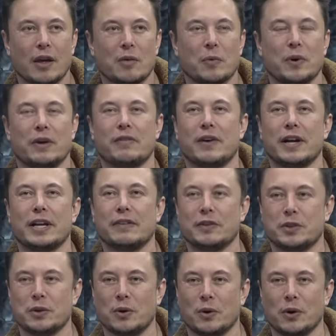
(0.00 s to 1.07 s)
whenever I'd give a
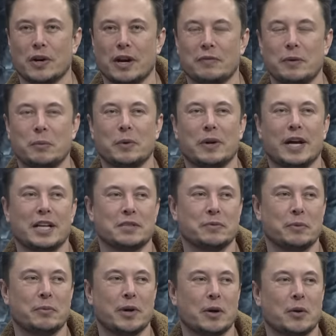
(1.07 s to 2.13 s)
talk and people would ask
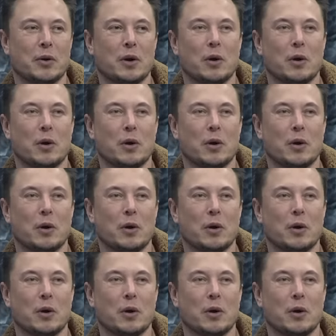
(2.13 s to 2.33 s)
me about